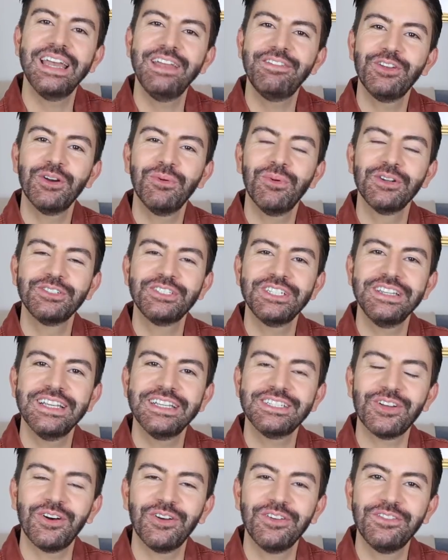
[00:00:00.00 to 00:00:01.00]
If you're watching
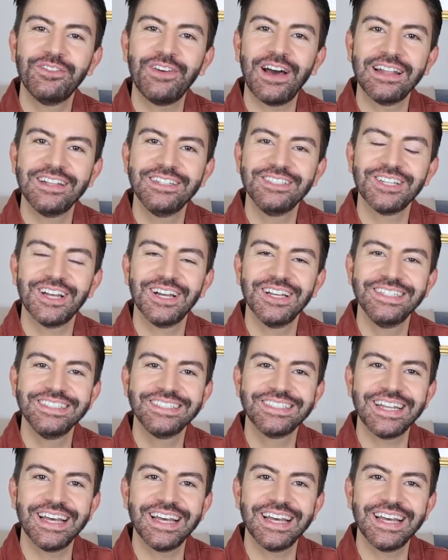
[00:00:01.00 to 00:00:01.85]
this on Valentine's